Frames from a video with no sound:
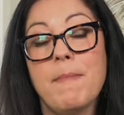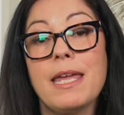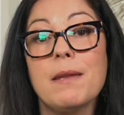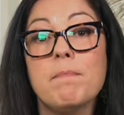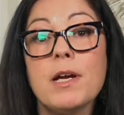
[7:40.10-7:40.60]

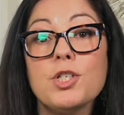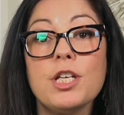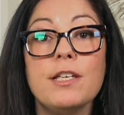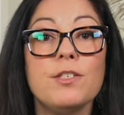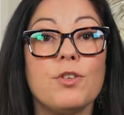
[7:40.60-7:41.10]
make it much
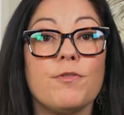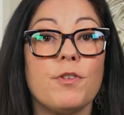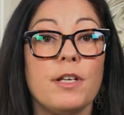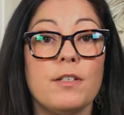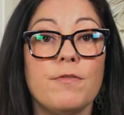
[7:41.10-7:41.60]
easier
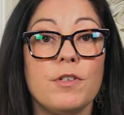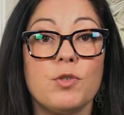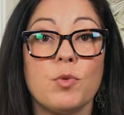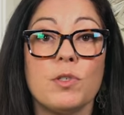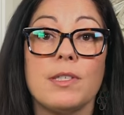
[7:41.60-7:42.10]
for
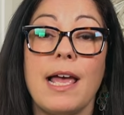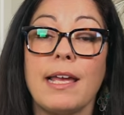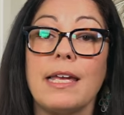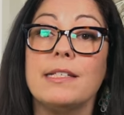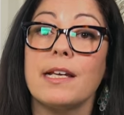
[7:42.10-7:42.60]
individuals
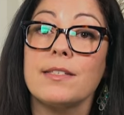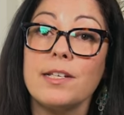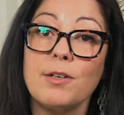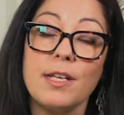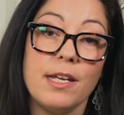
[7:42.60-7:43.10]
lacking
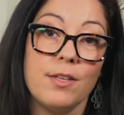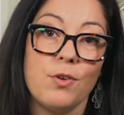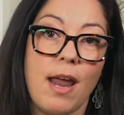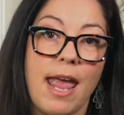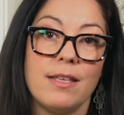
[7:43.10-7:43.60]
dexterity in
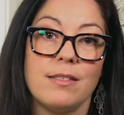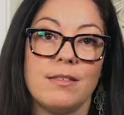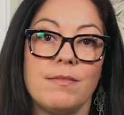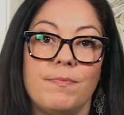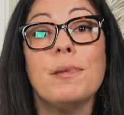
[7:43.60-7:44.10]
their
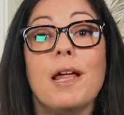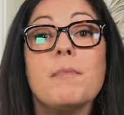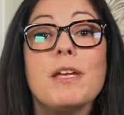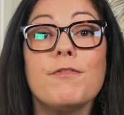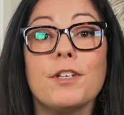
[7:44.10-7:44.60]
hands.
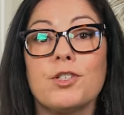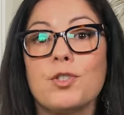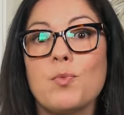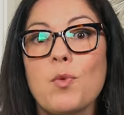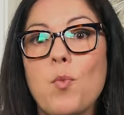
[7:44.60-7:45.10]
Plumbing
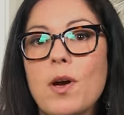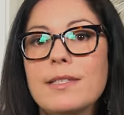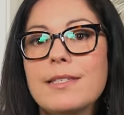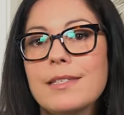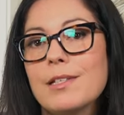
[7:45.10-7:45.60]
fixtures with
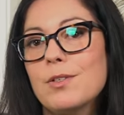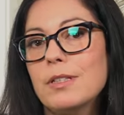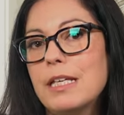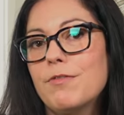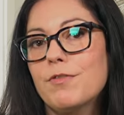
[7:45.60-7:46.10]
one single
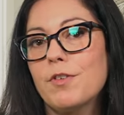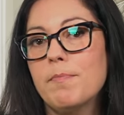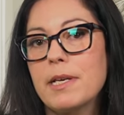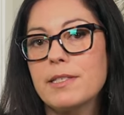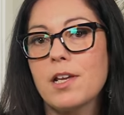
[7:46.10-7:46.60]
lever for
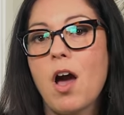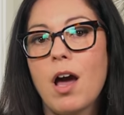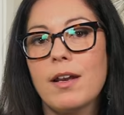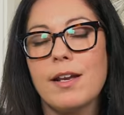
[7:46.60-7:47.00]
mixing hot